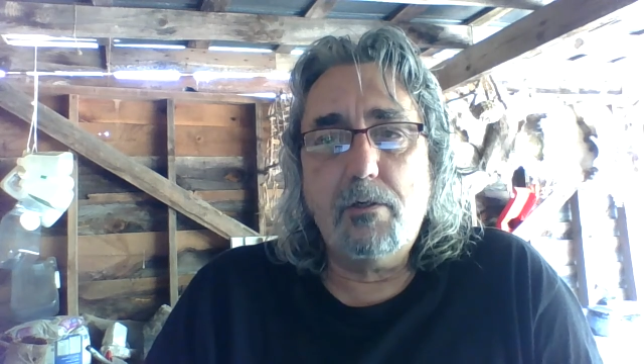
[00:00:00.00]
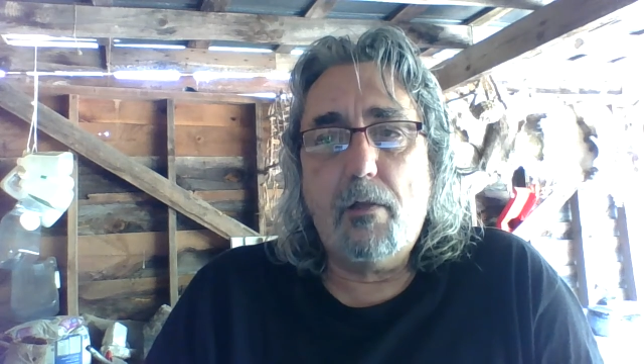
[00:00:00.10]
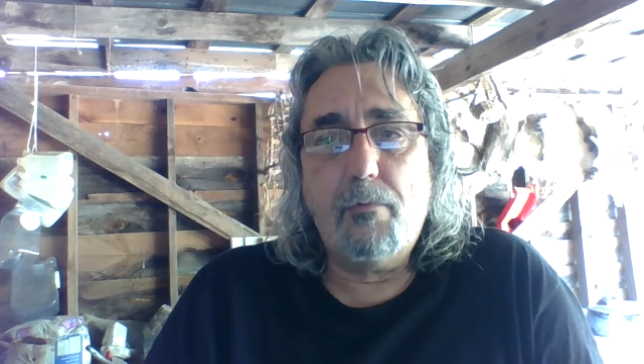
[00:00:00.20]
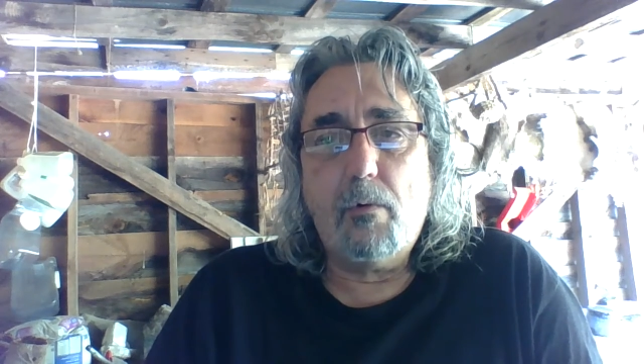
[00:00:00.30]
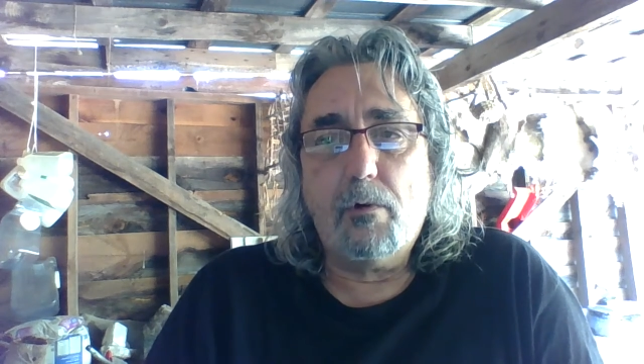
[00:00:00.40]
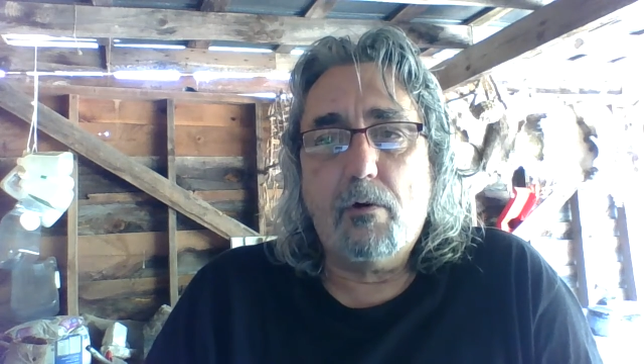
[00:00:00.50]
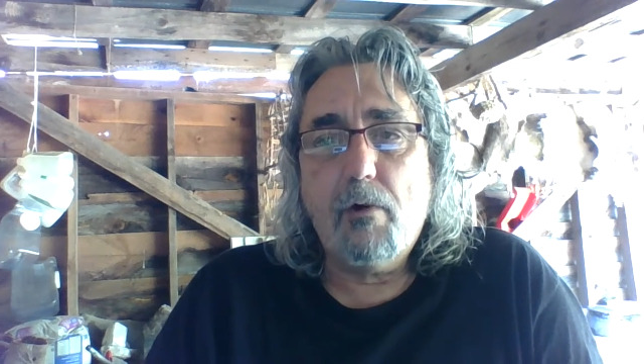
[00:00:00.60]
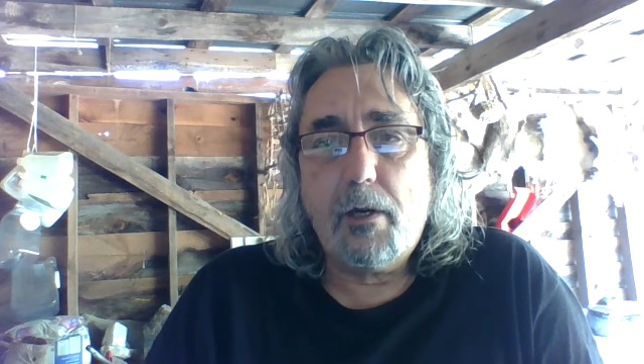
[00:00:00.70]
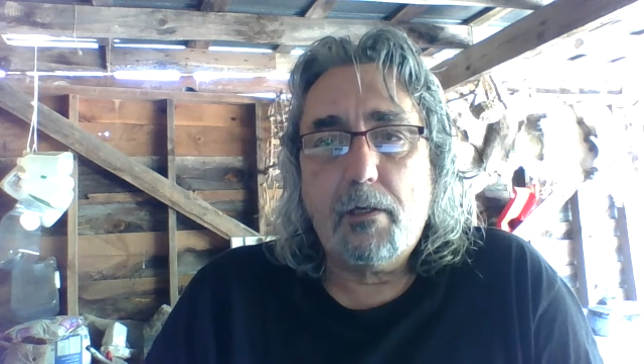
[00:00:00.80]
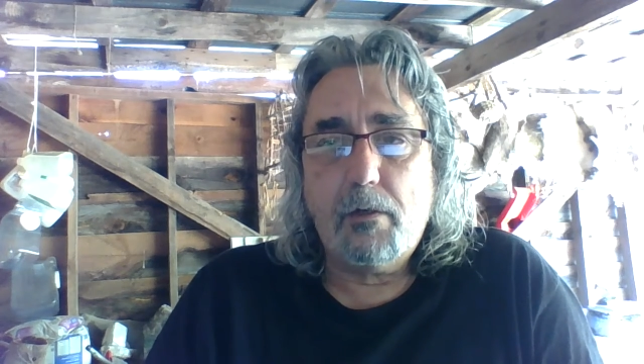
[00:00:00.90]
nothing wrong with
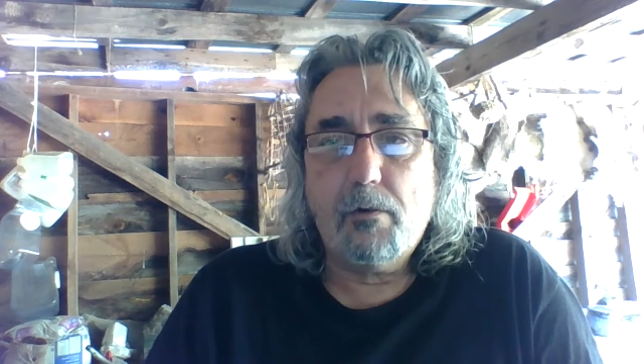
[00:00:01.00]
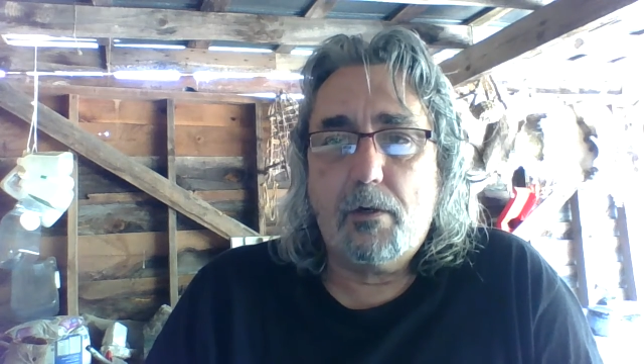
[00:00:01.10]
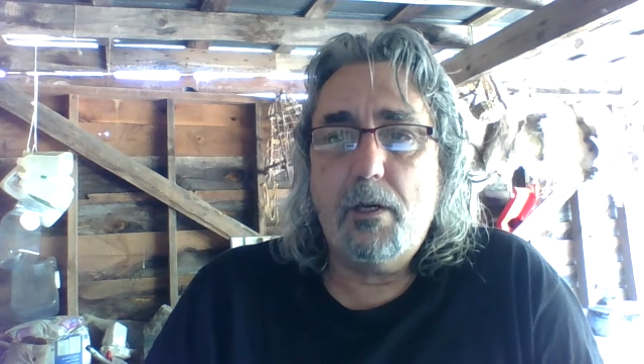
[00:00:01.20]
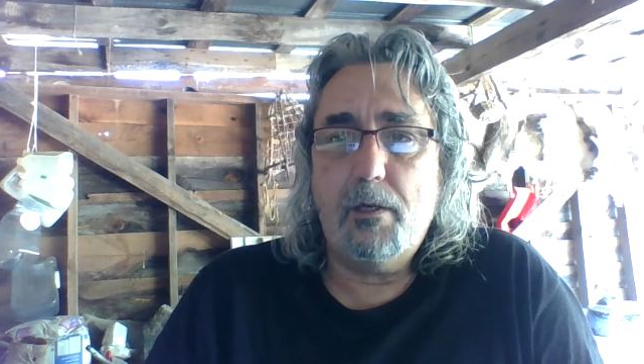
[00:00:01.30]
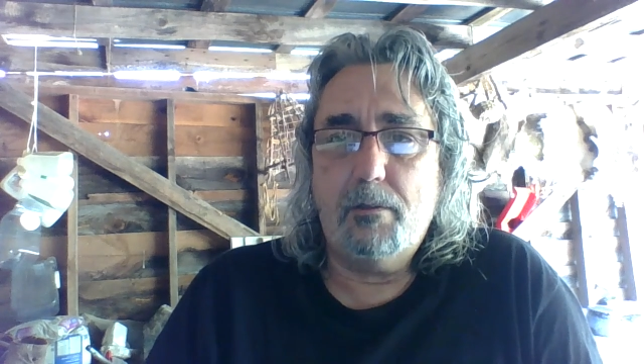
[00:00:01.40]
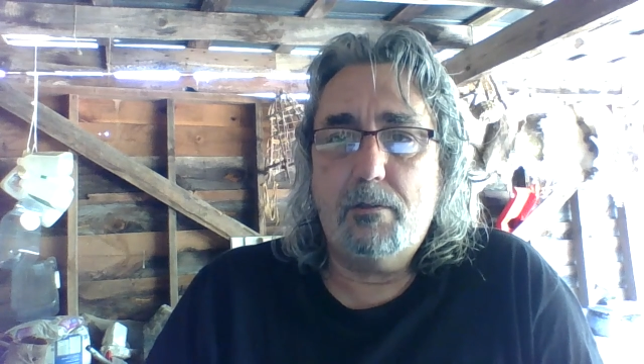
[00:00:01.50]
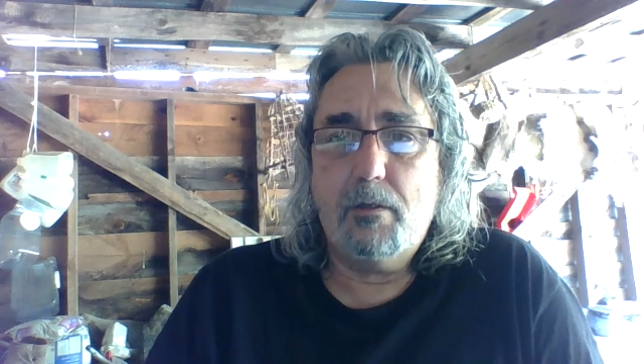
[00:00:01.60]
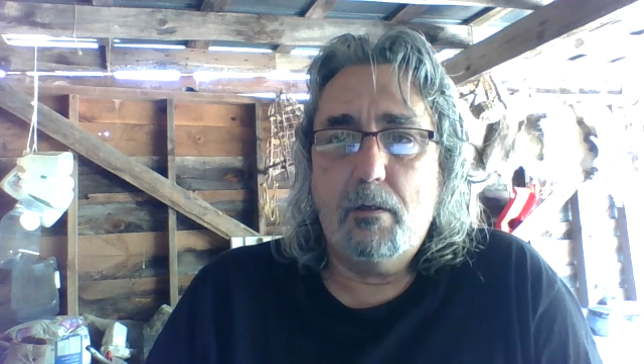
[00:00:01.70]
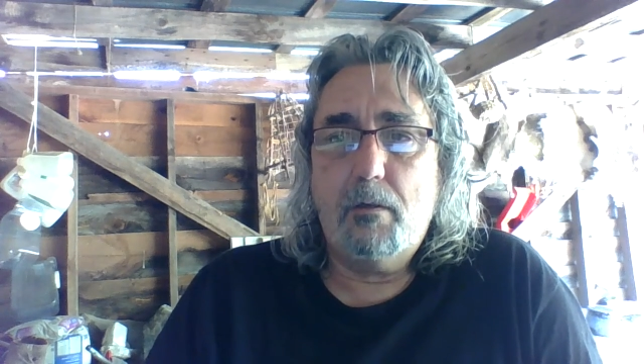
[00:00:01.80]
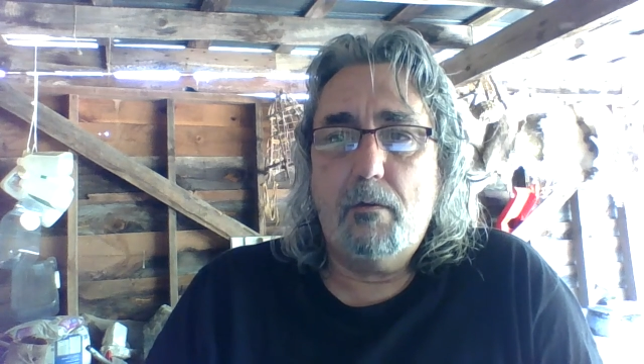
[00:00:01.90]
correcting your kids.
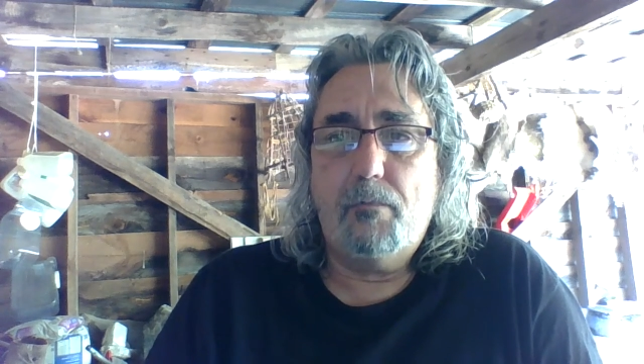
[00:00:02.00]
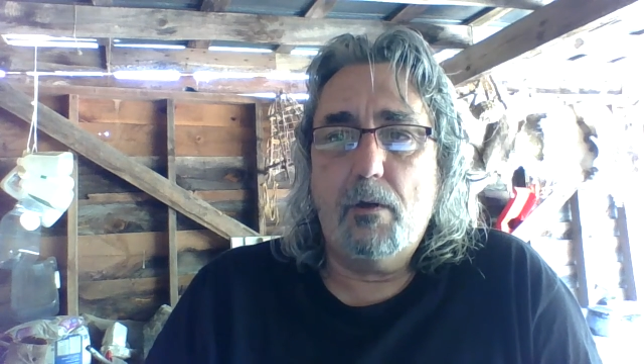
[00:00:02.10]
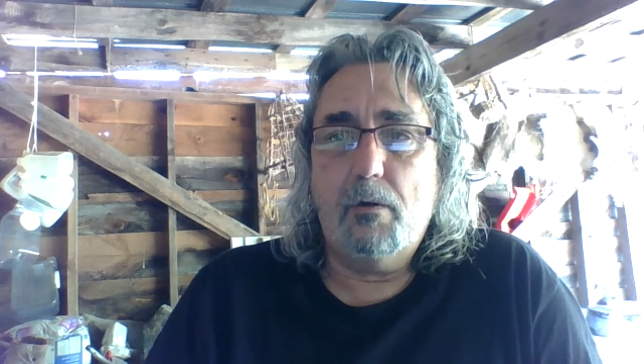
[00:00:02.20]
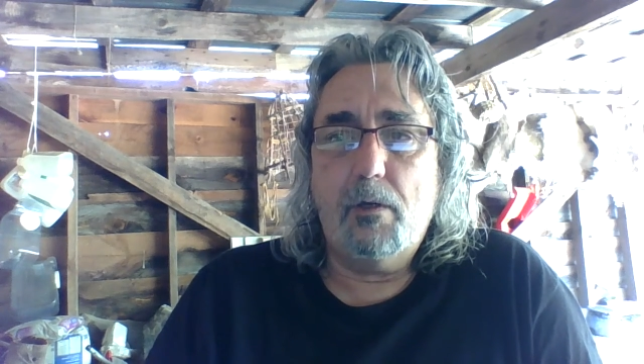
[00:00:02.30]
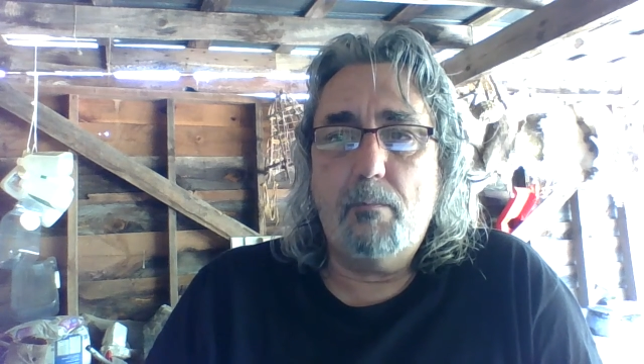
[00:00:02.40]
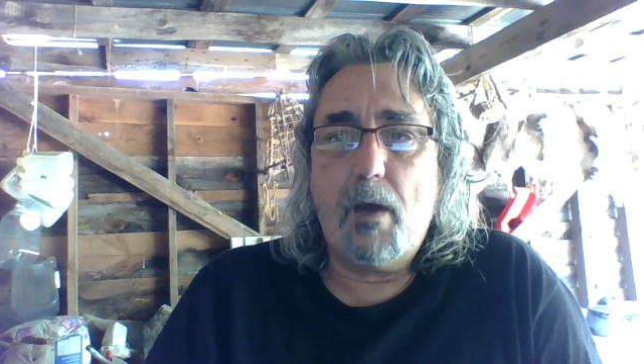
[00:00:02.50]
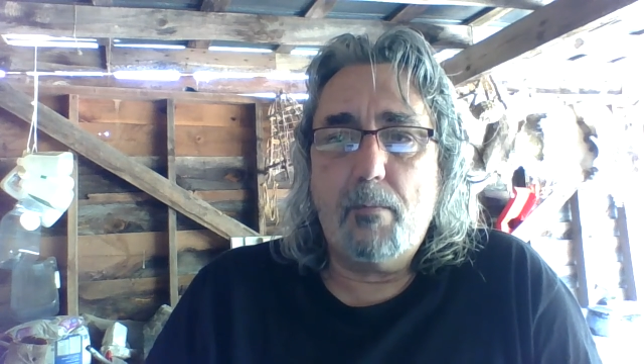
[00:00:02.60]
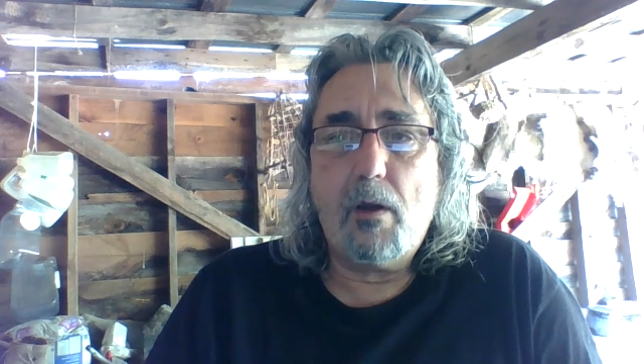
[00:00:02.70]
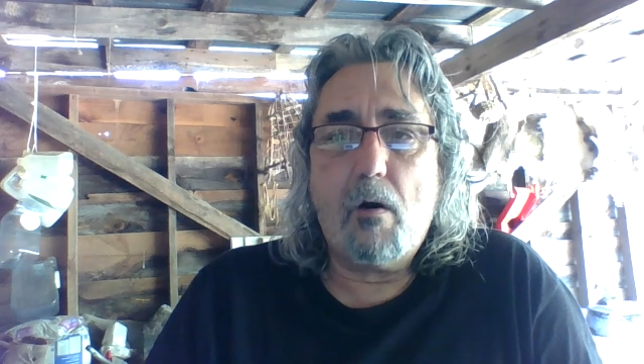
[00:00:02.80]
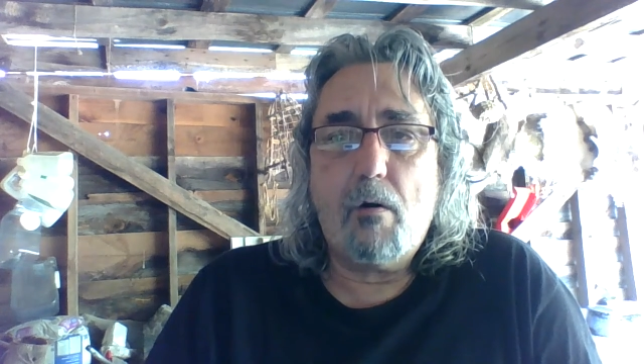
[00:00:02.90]
It might
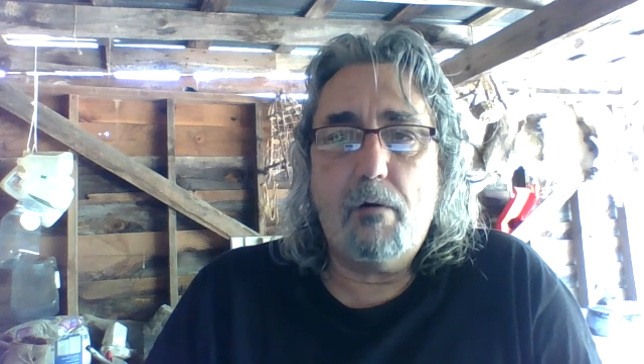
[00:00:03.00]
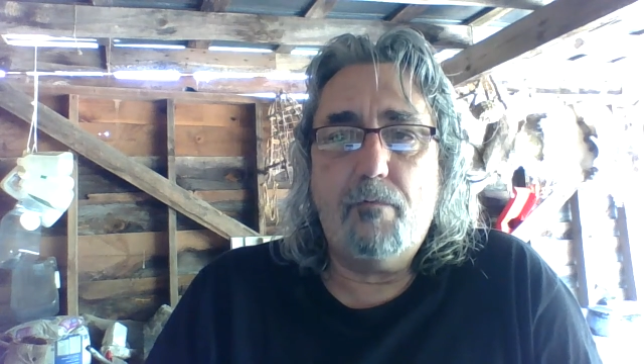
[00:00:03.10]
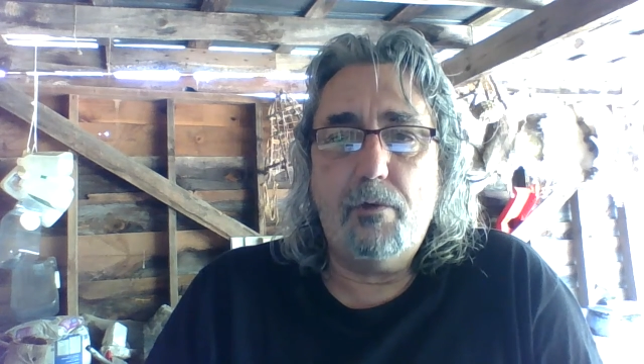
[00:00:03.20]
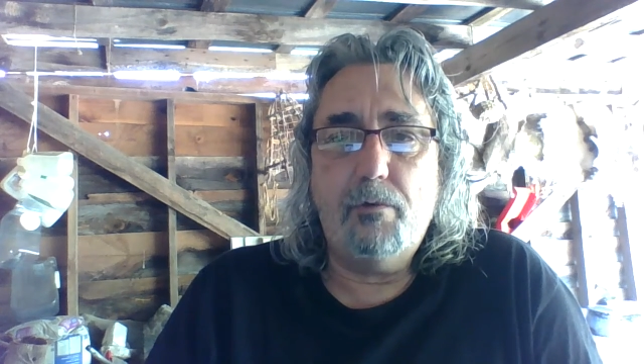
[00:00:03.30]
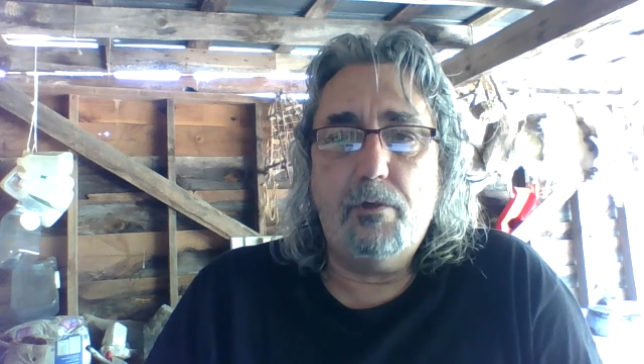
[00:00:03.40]
be hard for you